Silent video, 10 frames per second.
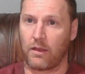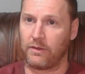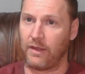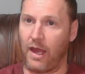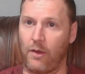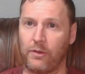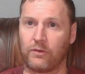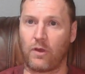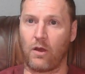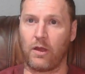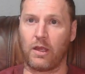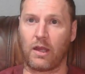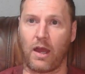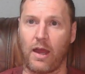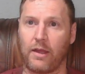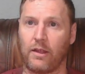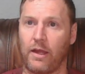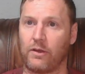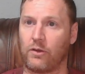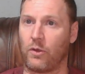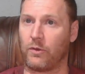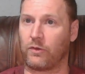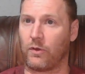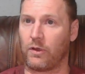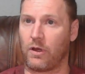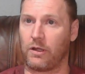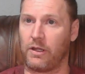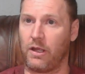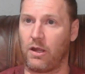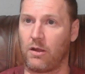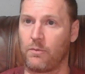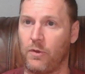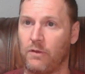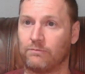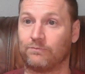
Now he's going. I, I don't know what's going on here, but...